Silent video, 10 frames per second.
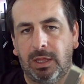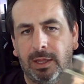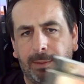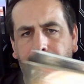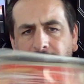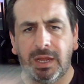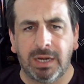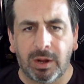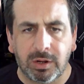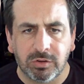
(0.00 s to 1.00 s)

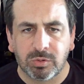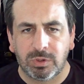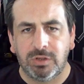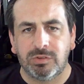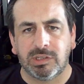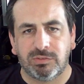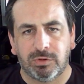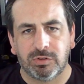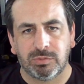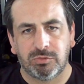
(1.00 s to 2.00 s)
Now I also want to use this
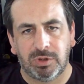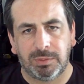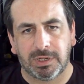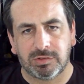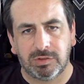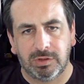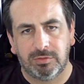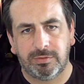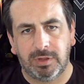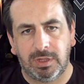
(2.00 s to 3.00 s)
for some Dreamcast
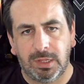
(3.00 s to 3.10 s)
stuff,